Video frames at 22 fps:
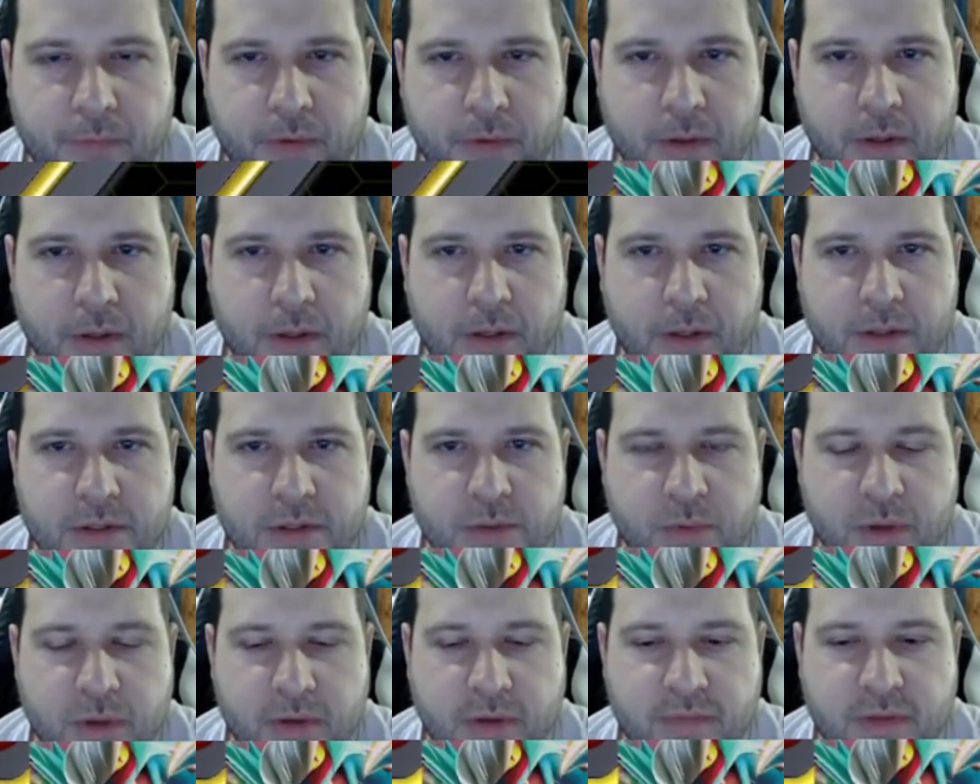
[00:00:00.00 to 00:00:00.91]
Okay, so
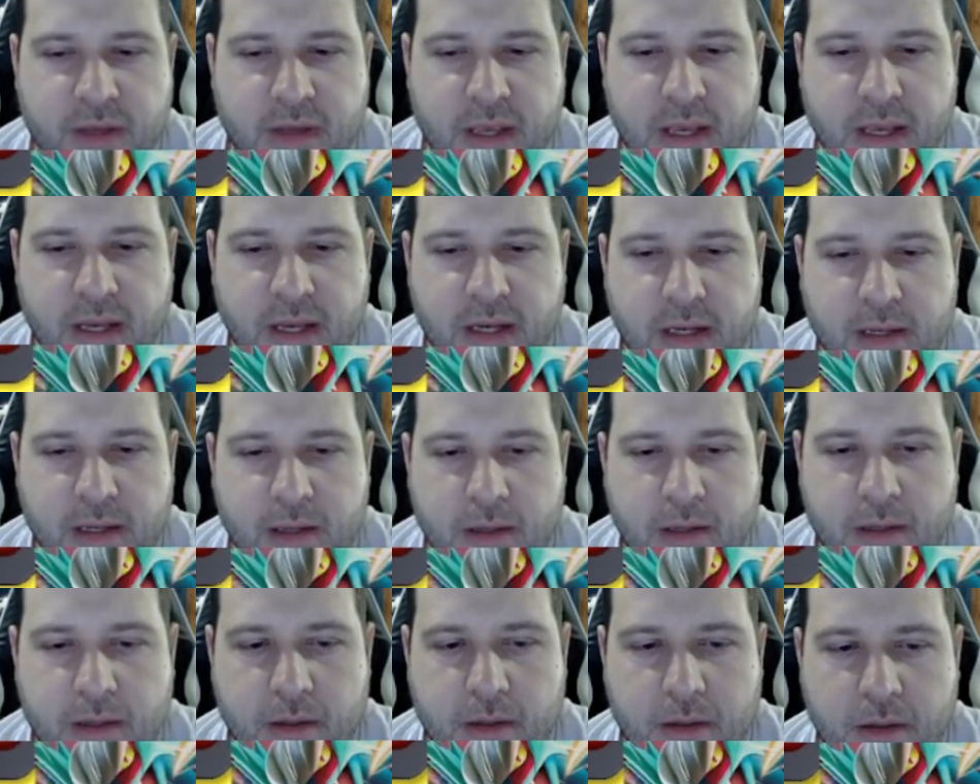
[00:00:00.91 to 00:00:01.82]
we have the candy.
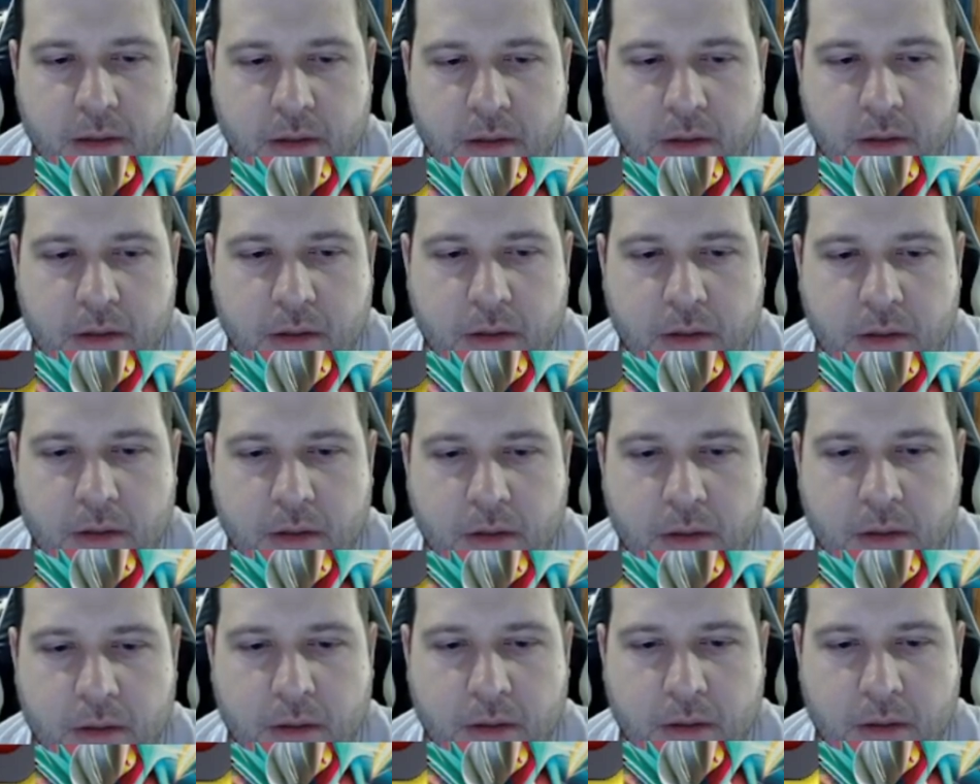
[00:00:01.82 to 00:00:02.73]

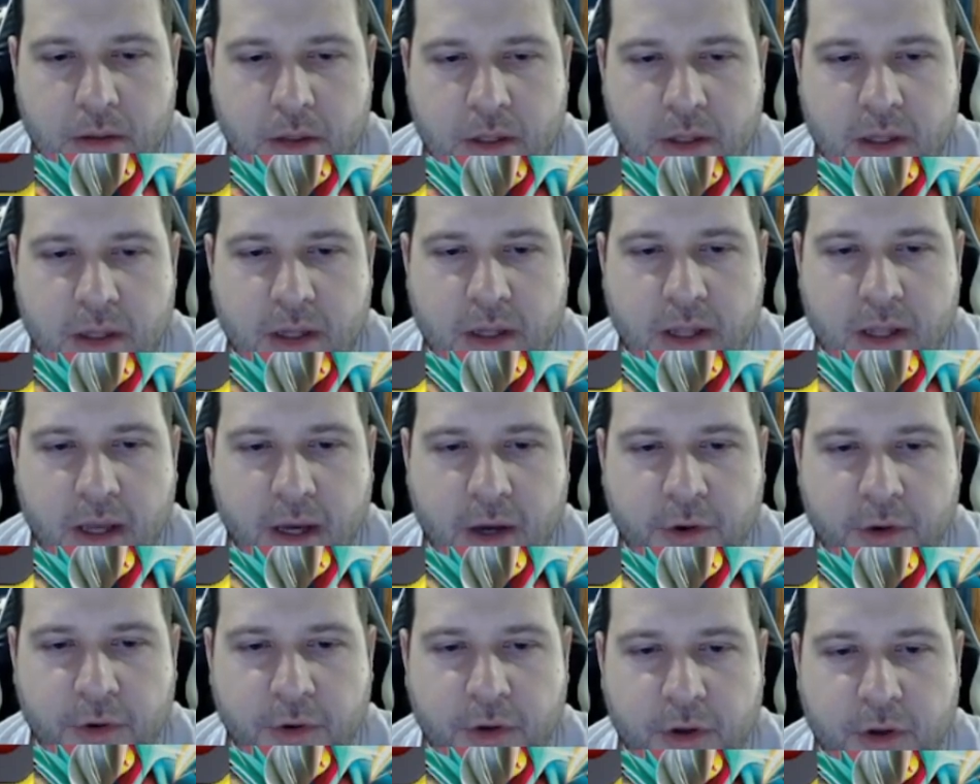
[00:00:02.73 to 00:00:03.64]
The
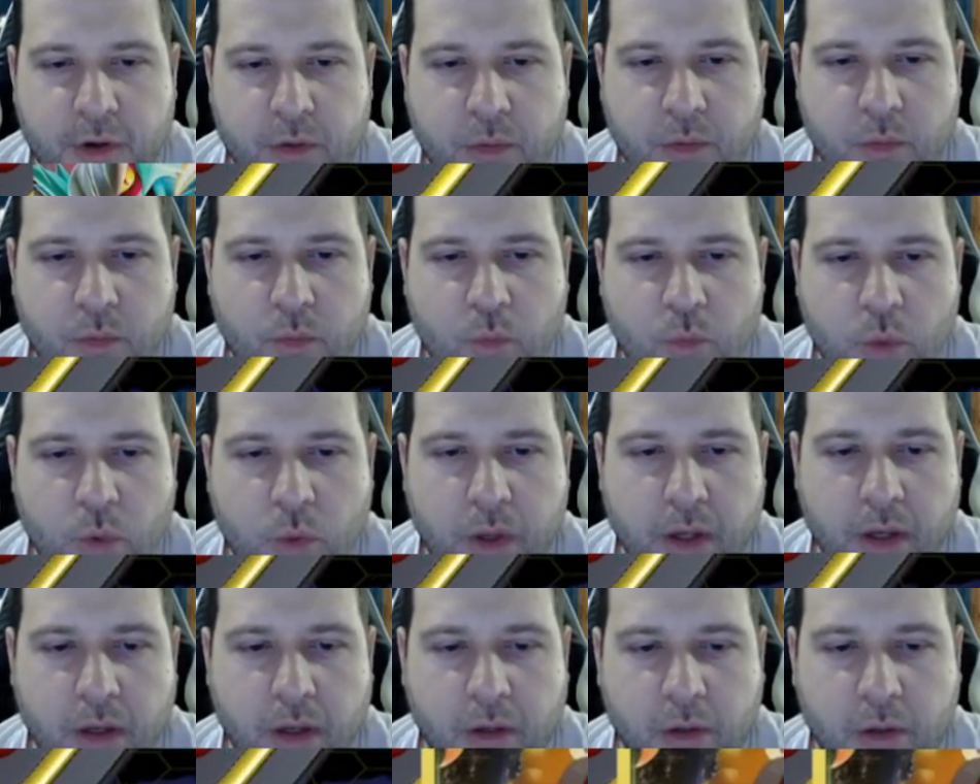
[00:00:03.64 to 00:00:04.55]
Iono we
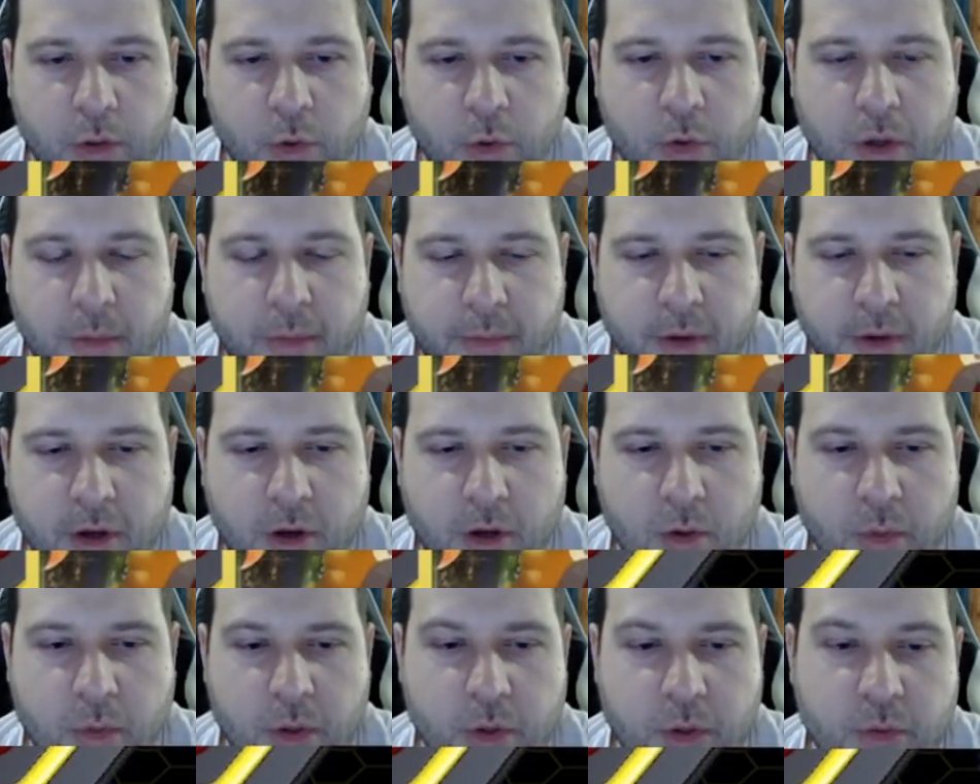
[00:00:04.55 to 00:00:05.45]
can load up
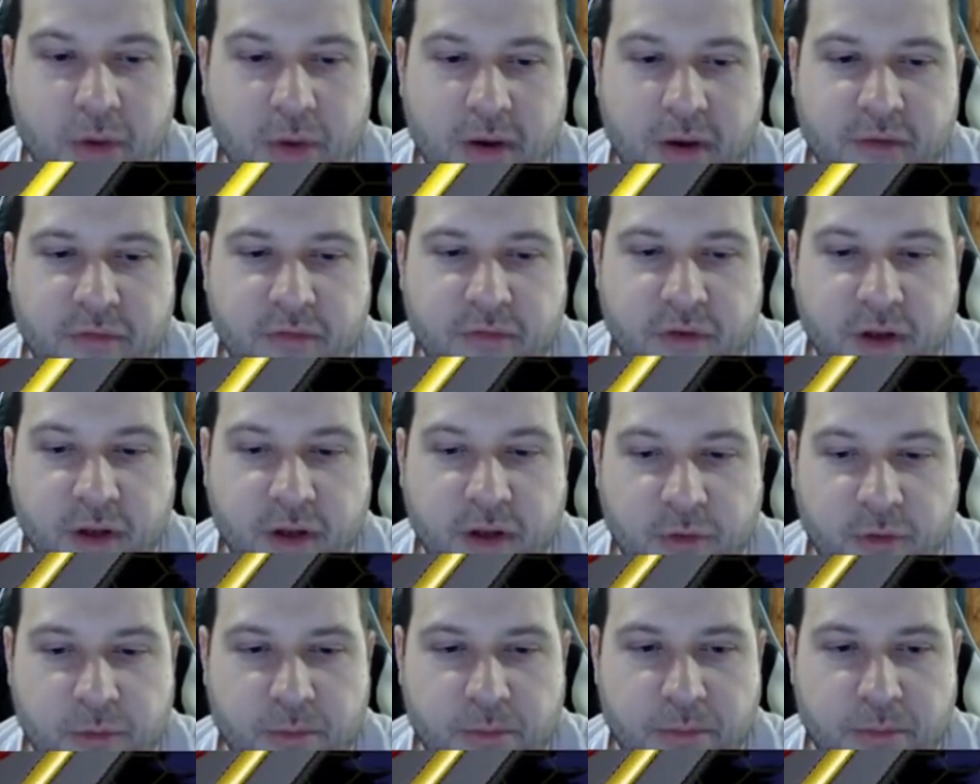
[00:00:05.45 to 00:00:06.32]
here. We do have another